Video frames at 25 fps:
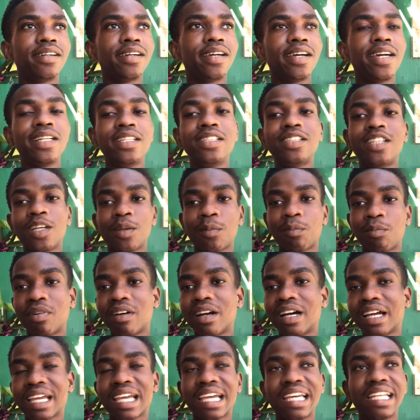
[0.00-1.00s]
Anything,
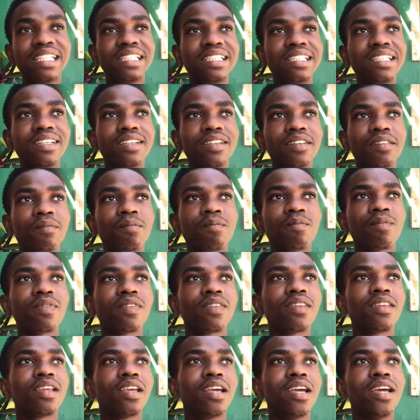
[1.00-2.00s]
prank, anything,
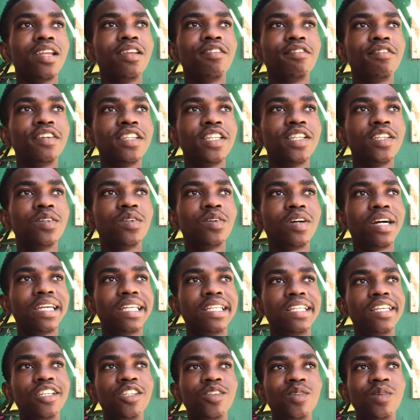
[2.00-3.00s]
any video
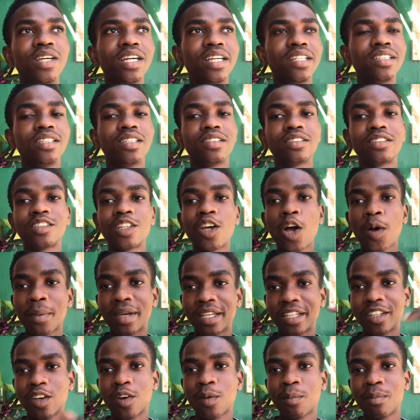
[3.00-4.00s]
idea you get, just
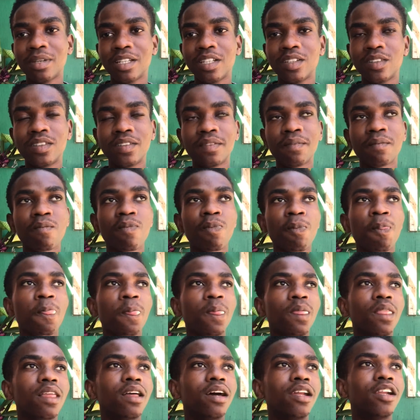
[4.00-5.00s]
comment down below
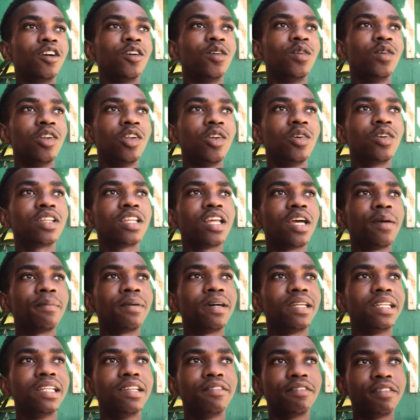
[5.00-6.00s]
and I'm gonna look them,
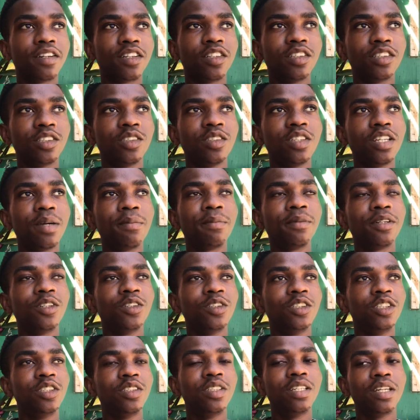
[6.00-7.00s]
and if I could do them, I'm
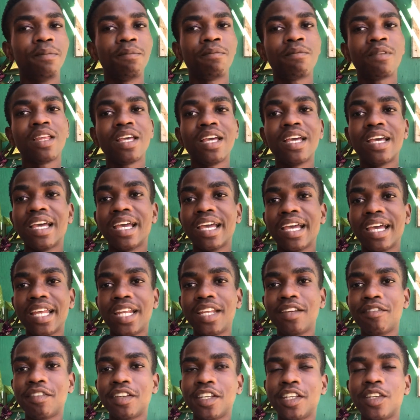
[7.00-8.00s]
gonna do them.
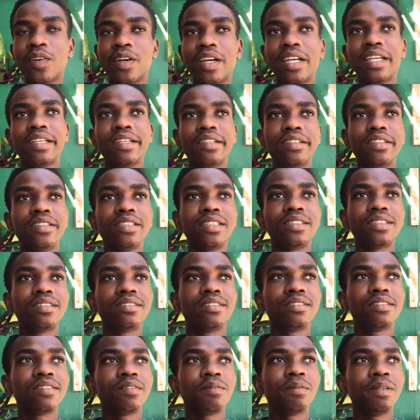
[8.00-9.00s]
Any video idea,
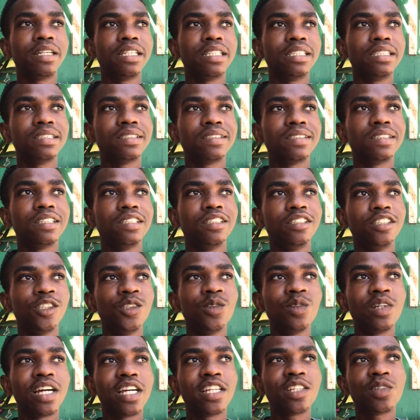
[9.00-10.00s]
just because it's
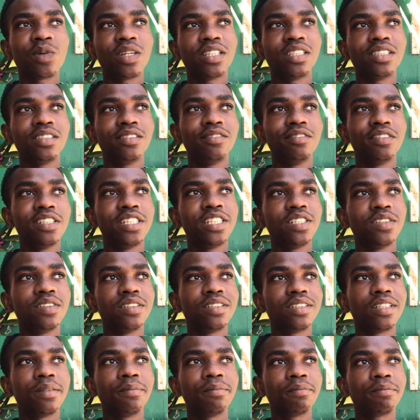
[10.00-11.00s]
you guys watching the
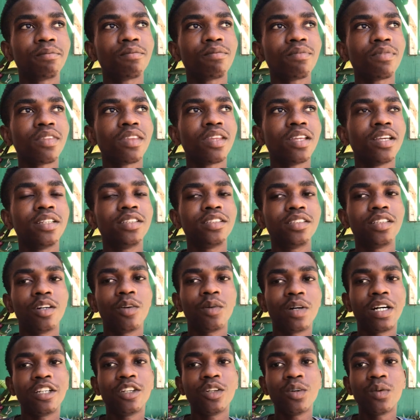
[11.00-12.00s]
videos them. So I
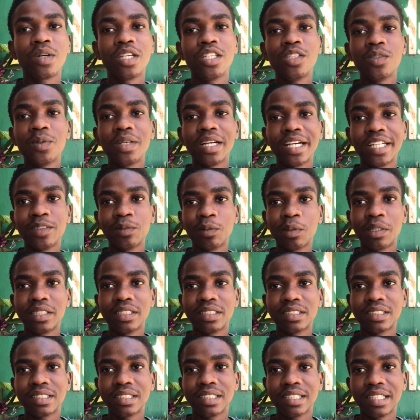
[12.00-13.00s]
wanna know what you guys
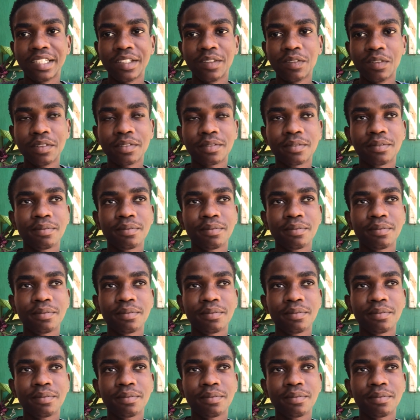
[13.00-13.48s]
want to see, I do.